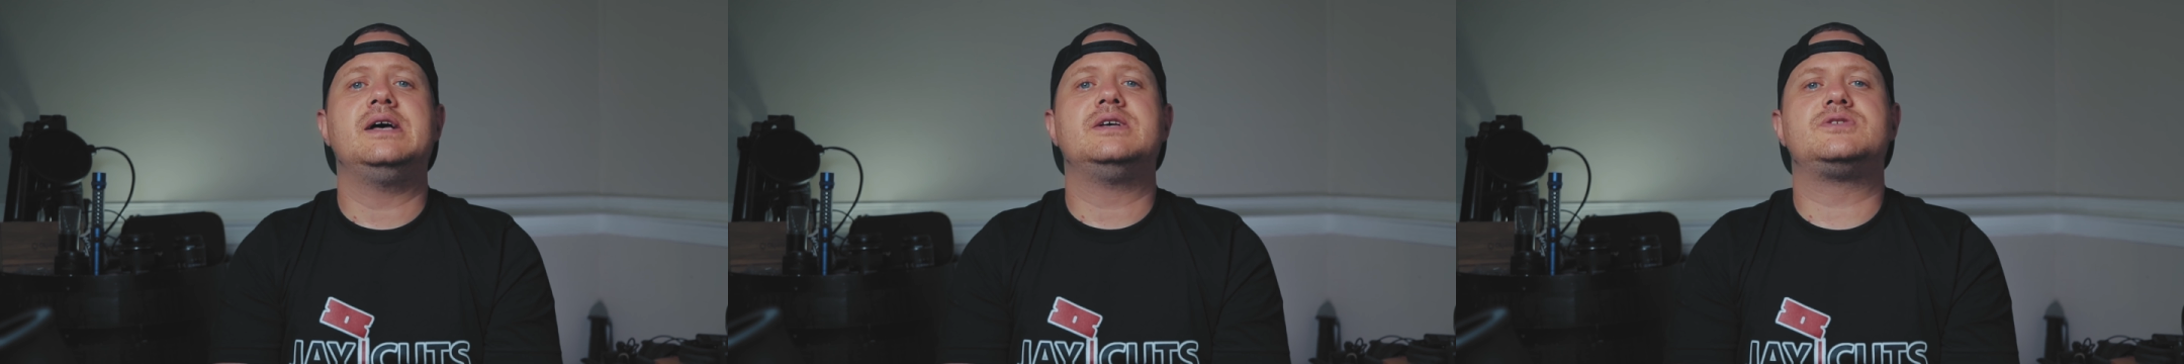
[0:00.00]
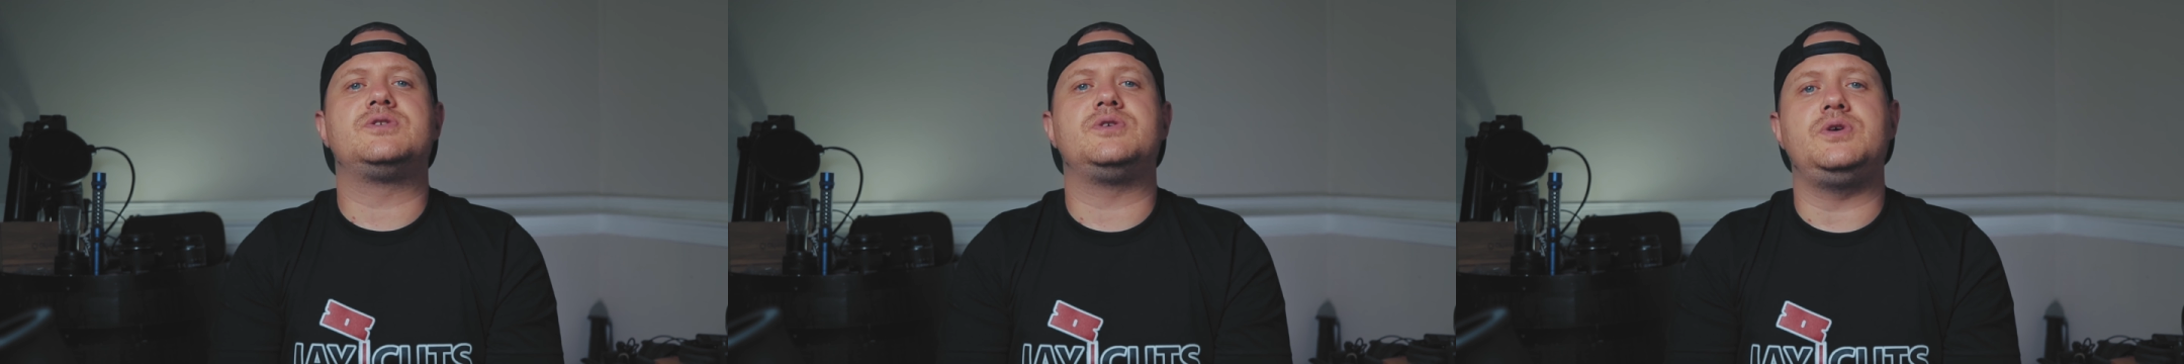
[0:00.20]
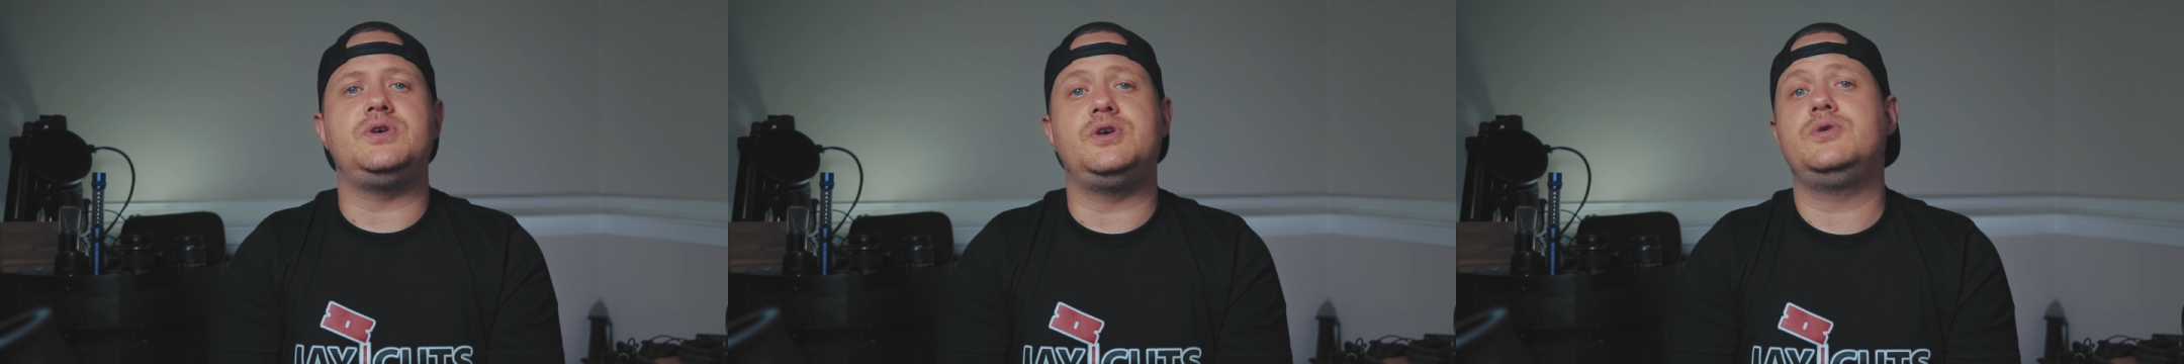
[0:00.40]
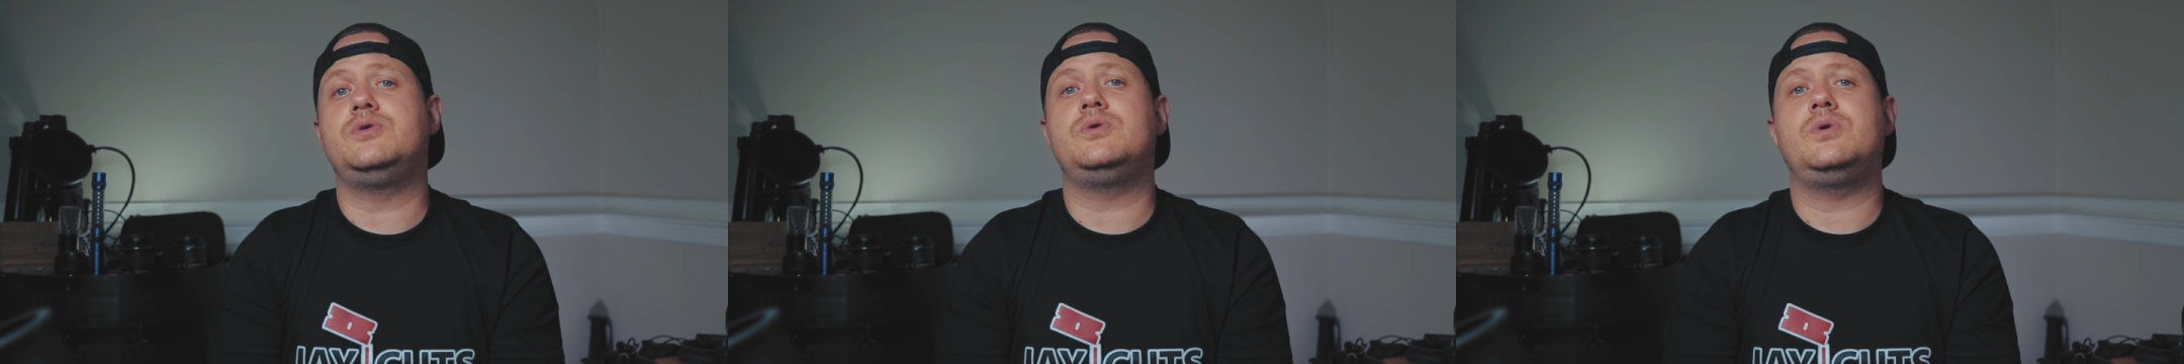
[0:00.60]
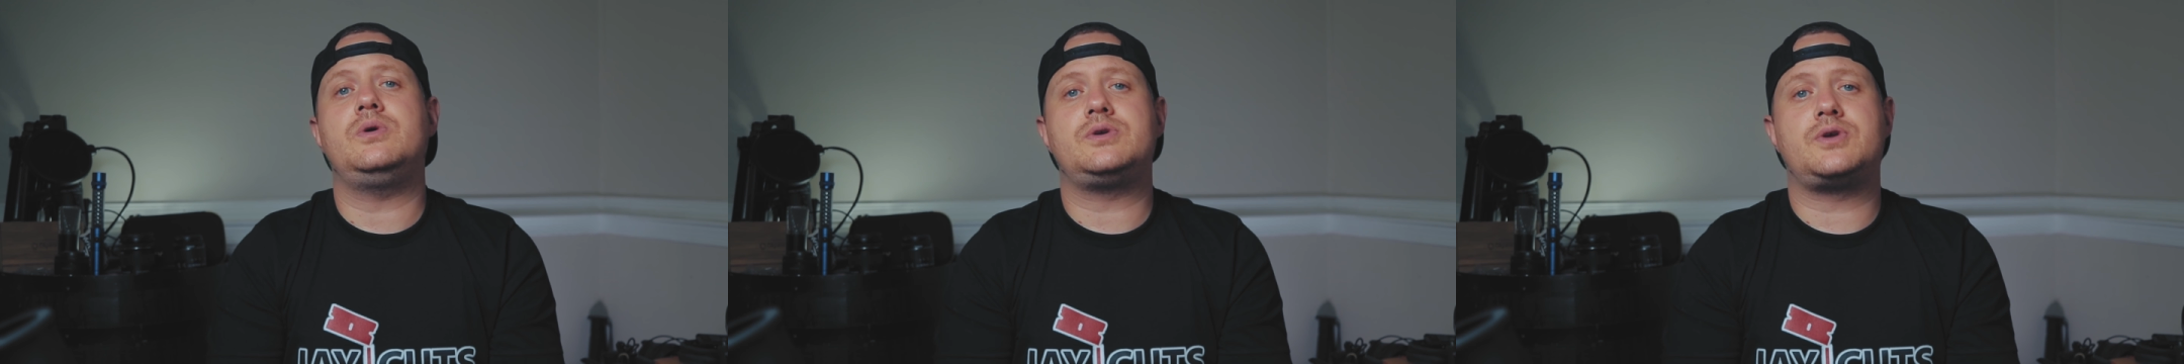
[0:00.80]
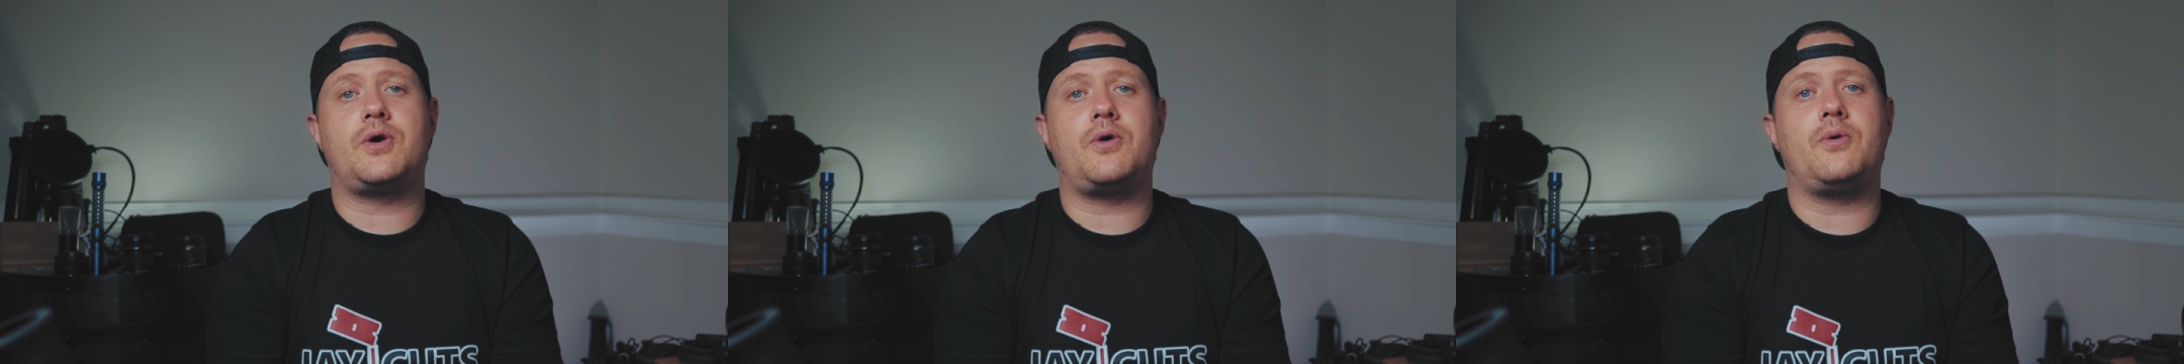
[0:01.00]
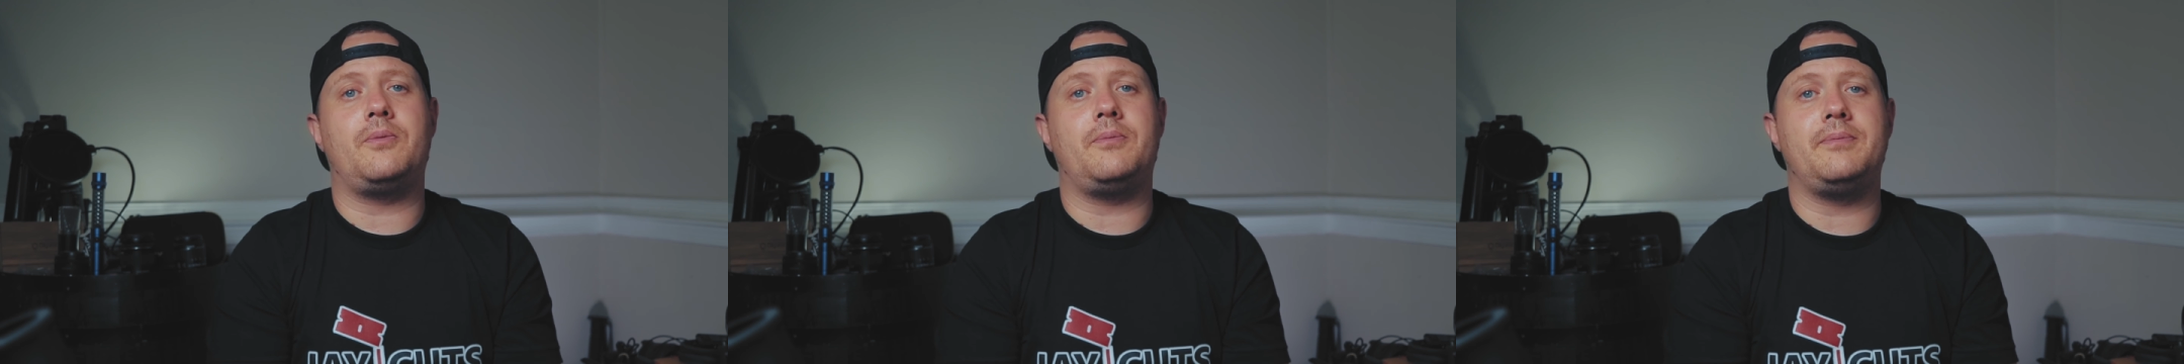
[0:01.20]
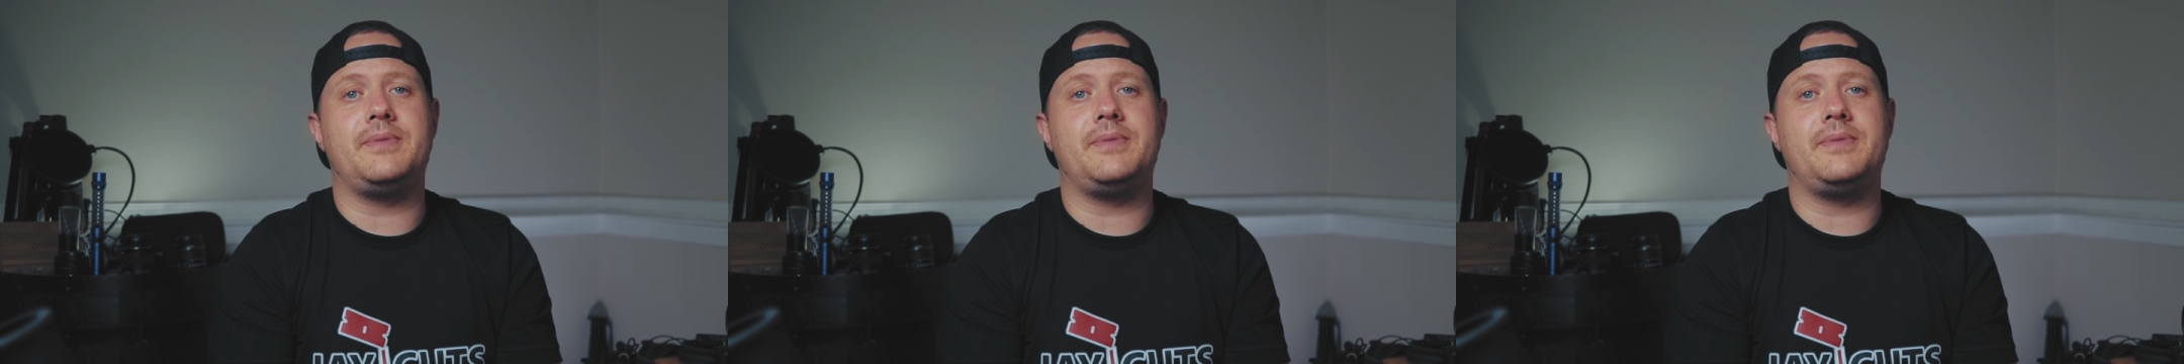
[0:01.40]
so you don't